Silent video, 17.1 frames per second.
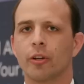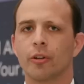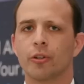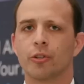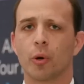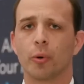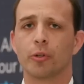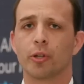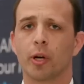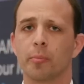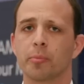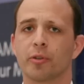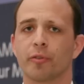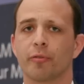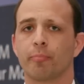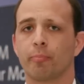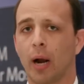So in terms
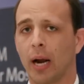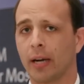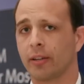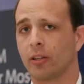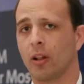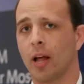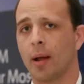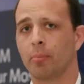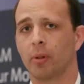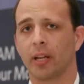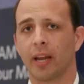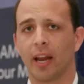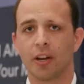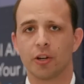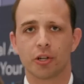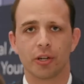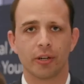of practical
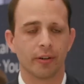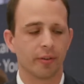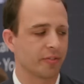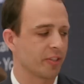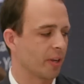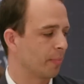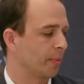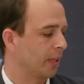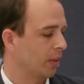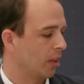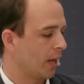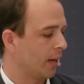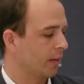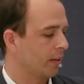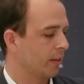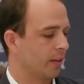application of something like